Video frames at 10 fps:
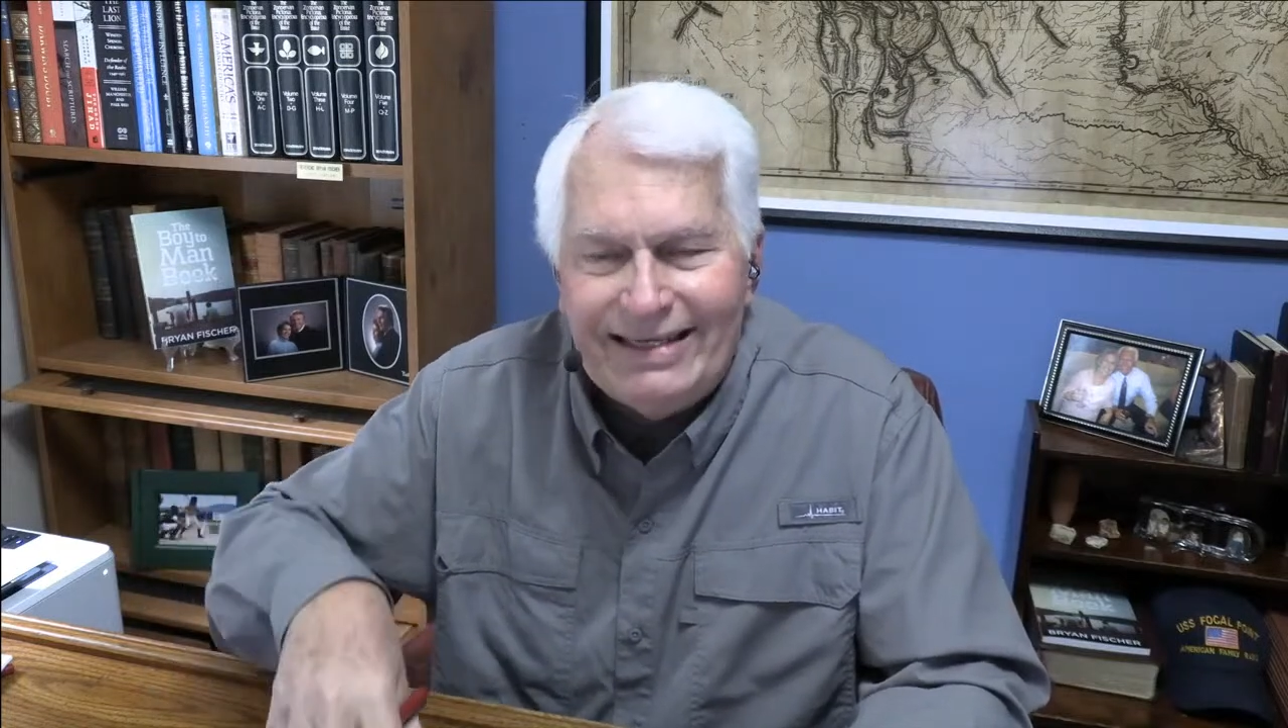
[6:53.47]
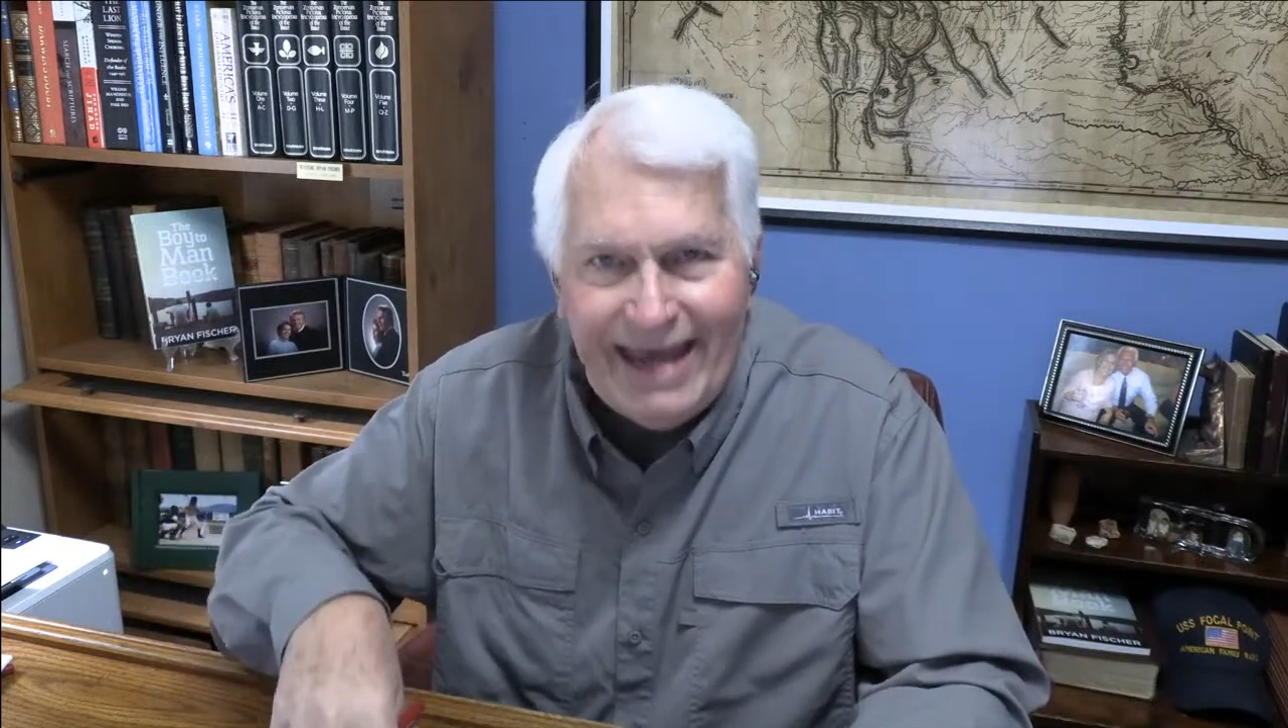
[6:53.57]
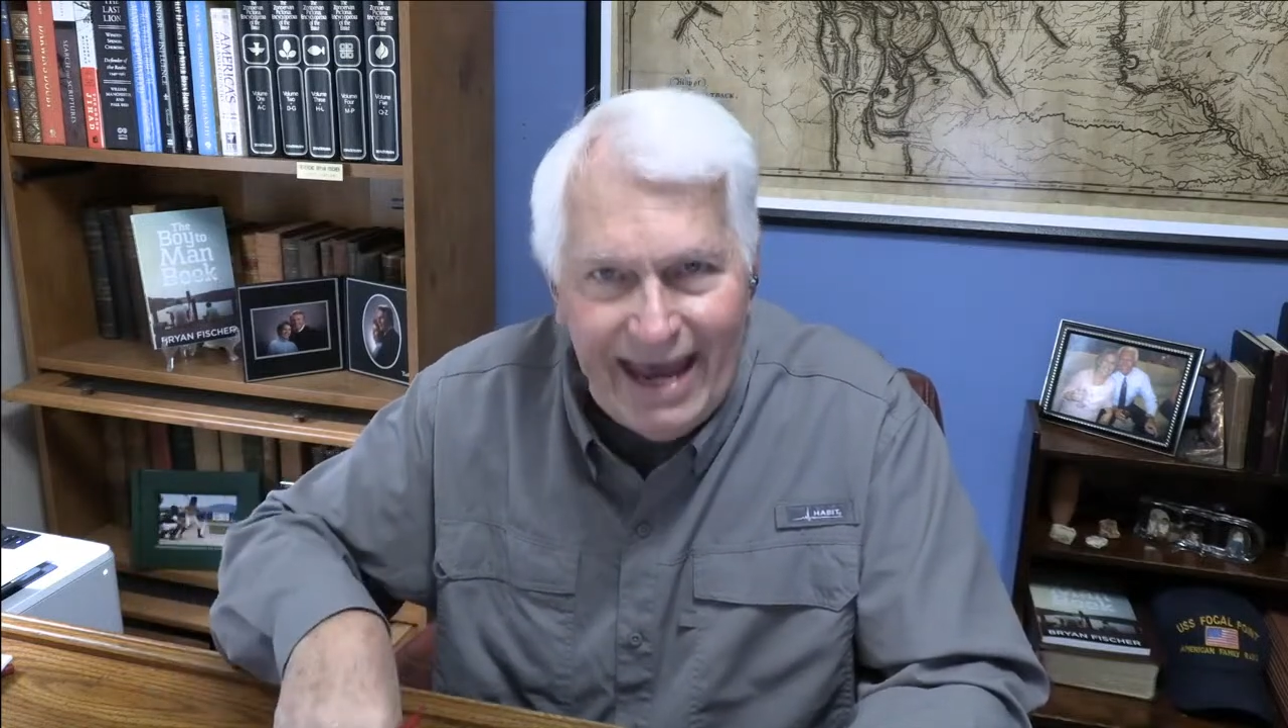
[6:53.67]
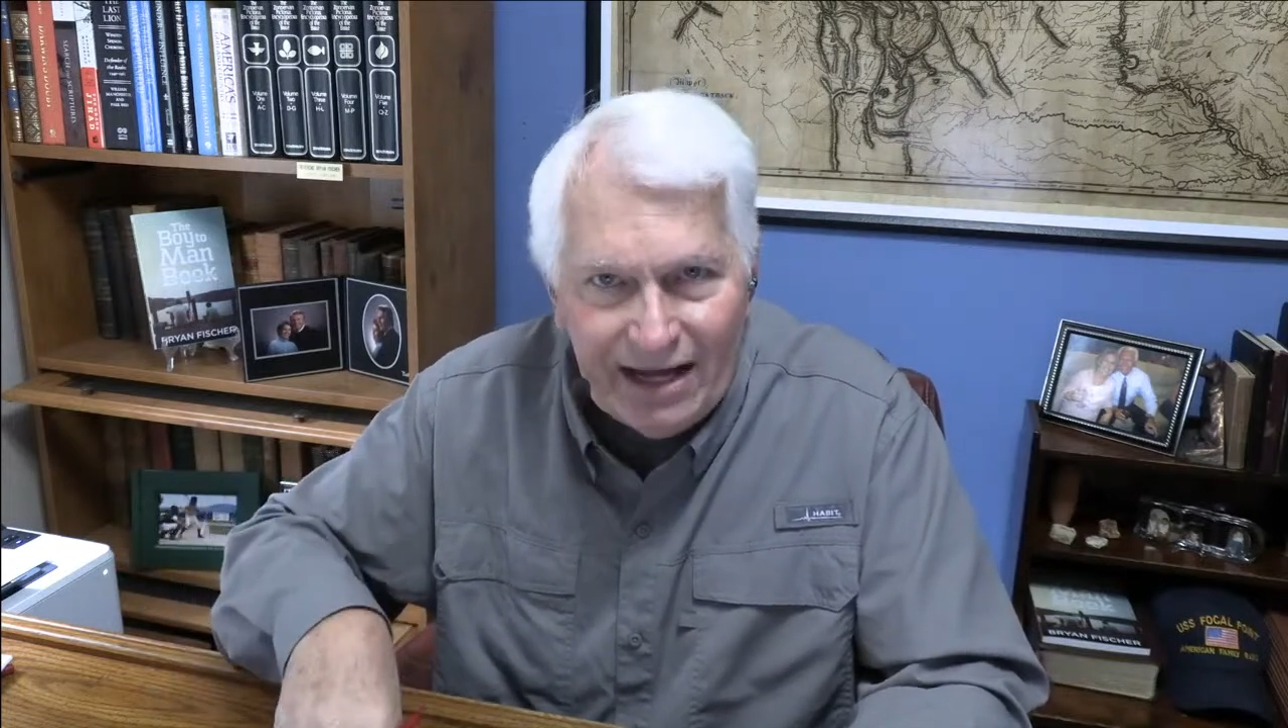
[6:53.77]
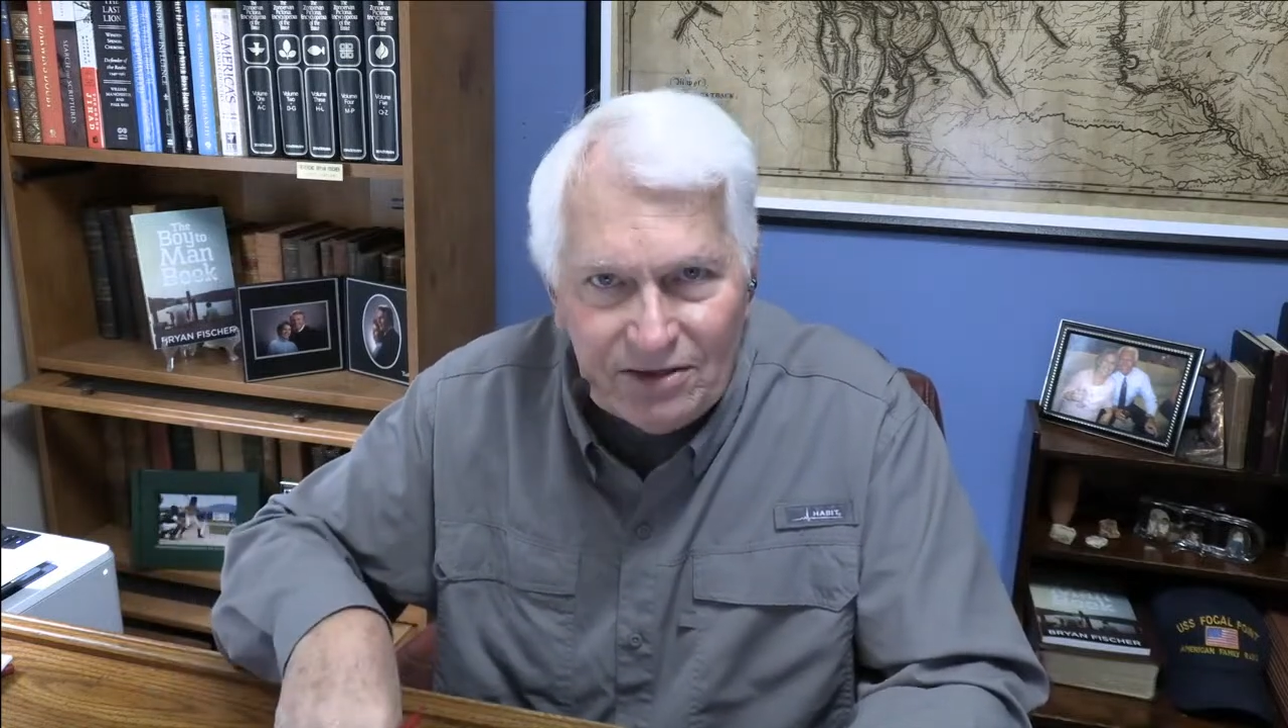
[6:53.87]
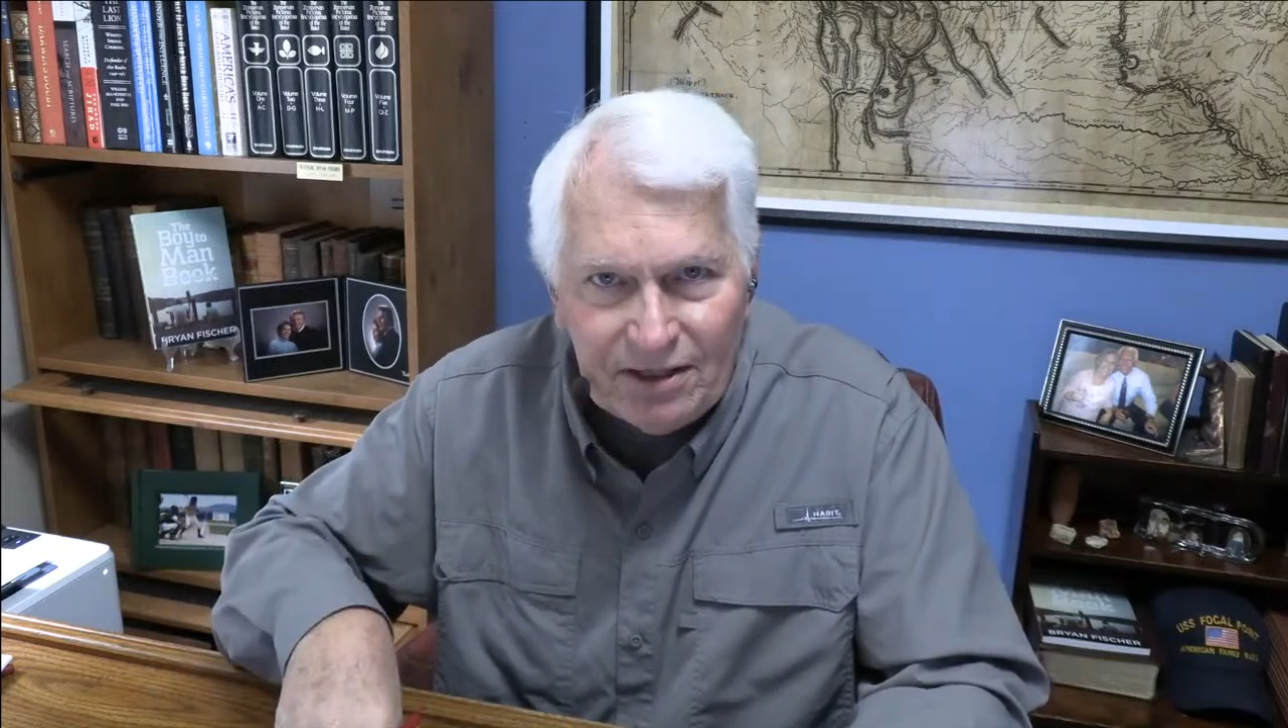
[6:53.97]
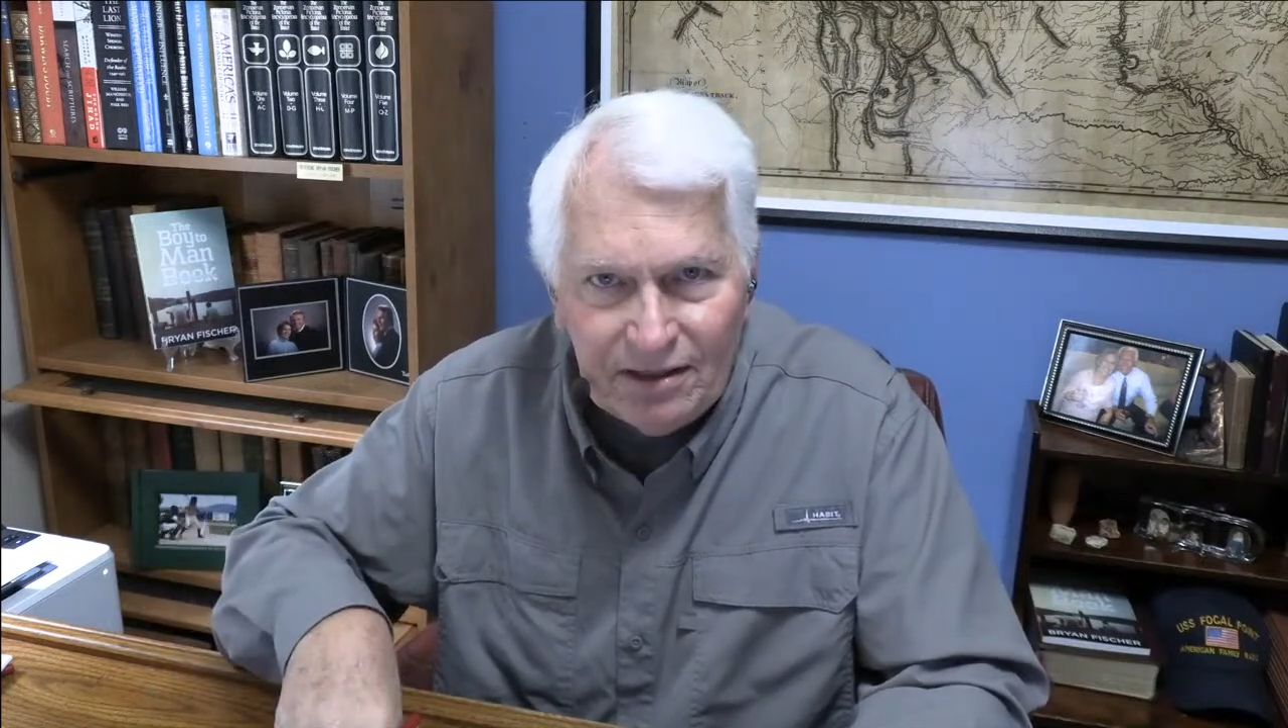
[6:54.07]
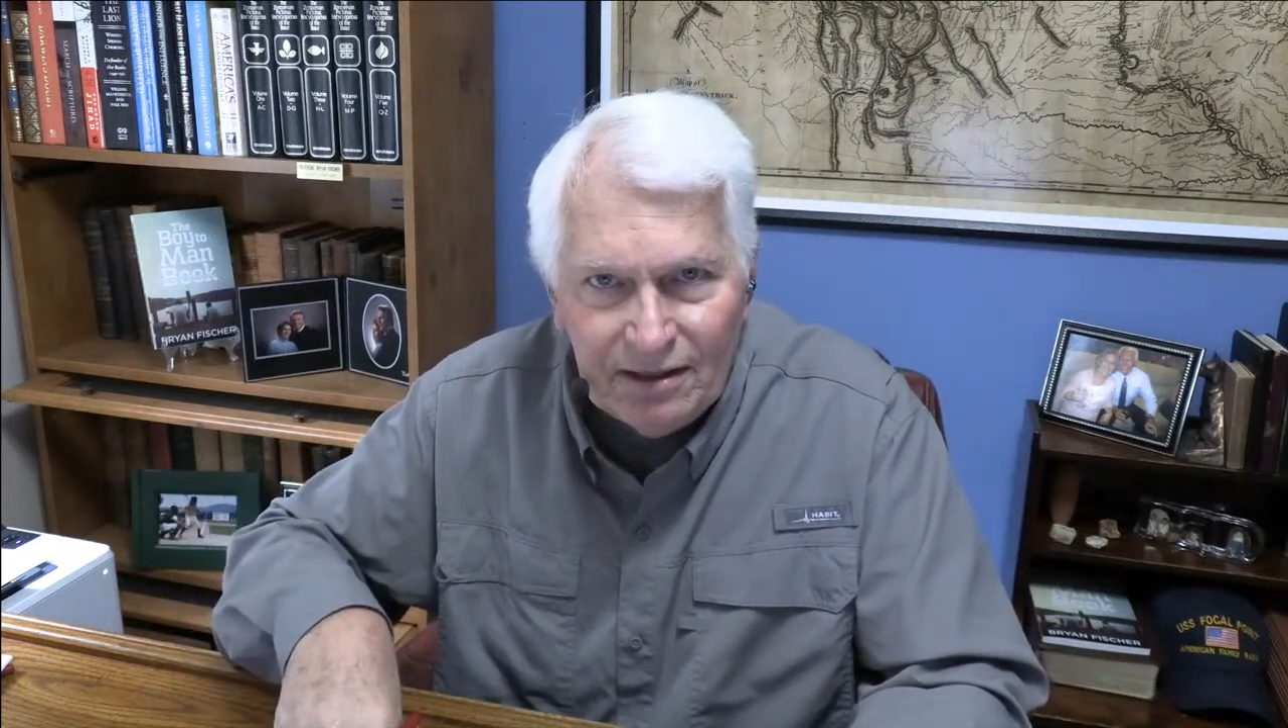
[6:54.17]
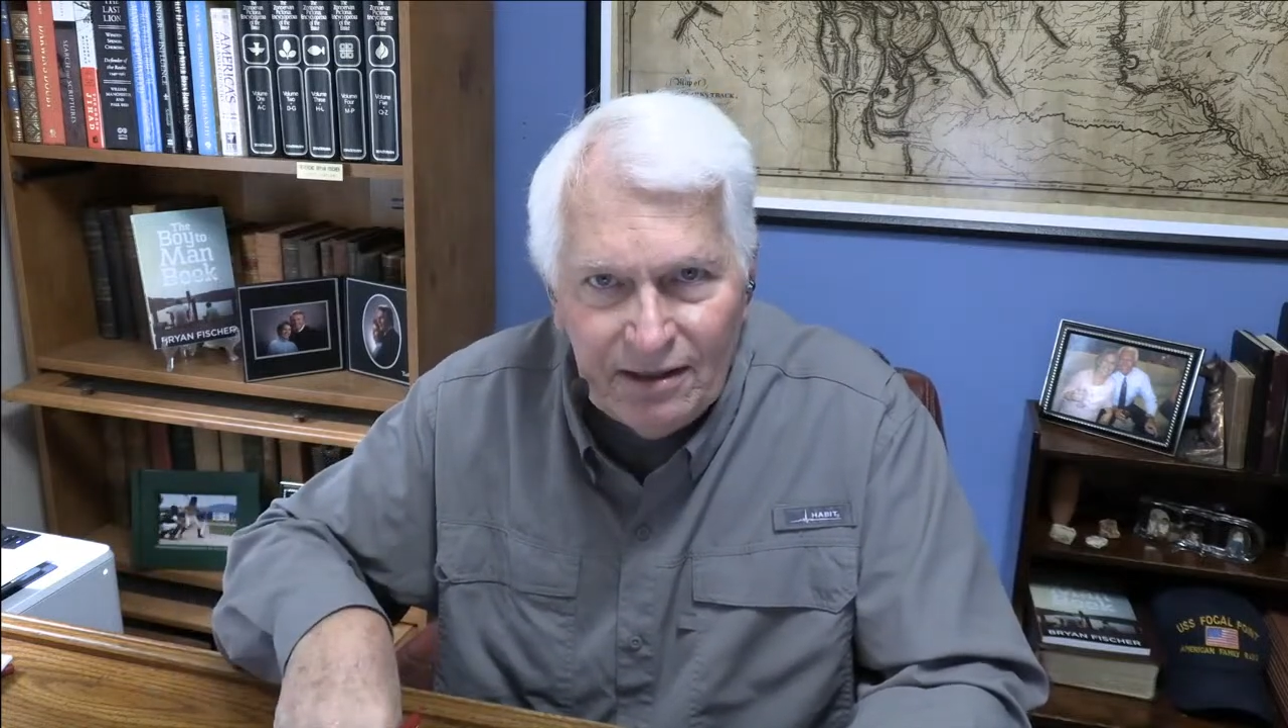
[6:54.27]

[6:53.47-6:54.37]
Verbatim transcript: tent